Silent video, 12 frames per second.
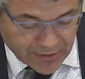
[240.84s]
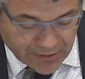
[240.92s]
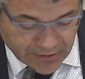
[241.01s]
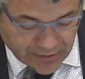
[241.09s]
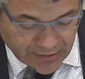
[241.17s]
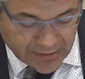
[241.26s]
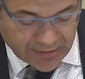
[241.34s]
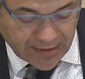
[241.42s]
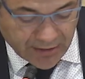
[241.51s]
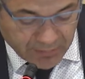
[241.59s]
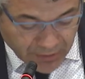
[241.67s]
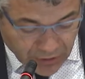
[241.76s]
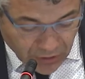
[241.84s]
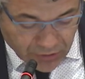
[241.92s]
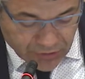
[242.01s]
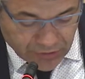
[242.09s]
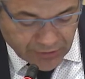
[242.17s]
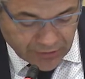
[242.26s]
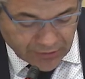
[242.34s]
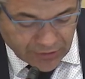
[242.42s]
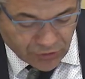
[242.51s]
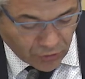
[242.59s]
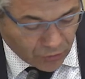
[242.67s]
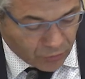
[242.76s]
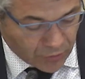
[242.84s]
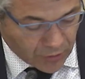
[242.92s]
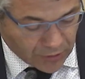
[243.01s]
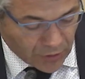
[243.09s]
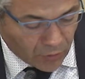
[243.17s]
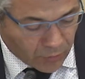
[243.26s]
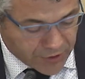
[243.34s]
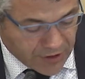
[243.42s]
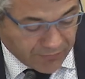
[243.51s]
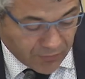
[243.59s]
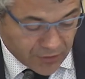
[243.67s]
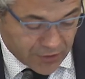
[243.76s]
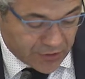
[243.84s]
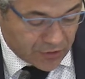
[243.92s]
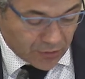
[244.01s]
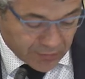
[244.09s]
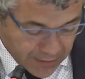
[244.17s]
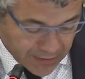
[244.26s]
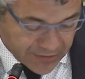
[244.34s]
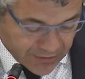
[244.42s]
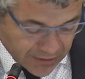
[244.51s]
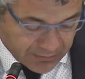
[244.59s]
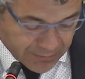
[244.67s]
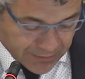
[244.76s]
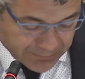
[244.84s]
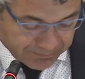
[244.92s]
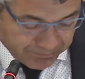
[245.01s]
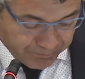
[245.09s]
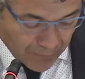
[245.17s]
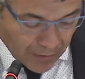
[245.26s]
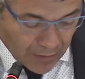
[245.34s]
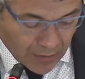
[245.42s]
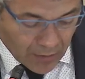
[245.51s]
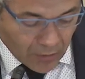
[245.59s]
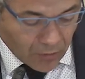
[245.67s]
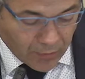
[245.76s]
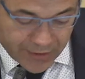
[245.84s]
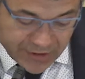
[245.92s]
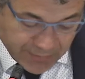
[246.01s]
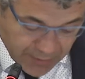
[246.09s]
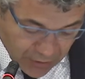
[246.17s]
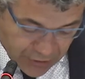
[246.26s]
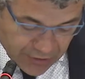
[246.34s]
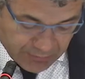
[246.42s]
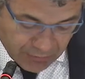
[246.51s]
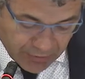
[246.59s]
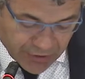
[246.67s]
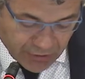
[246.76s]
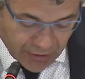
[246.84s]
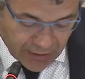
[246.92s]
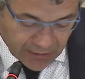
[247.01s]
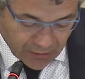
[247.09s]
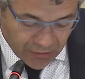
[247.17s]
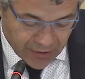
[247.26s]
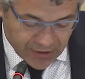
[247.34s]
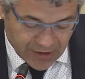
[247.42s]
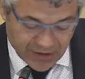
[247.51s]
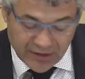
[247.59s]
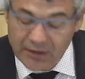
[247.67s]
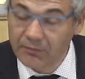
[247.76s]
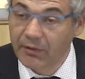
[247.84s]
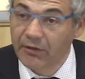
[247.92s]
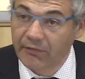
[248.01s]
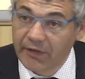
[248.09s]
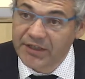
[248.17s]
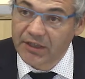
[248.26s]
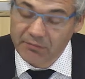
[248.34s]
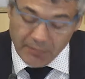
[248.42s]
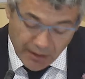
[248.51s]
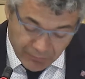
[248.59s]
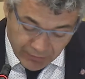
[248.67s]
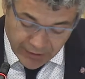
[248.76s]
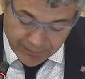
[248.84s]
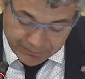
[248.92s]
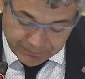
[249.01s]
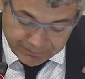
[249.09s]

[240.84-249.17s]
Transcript: is that because it is always a false statement, or it's because immigration in Catalonia is still very recent memory,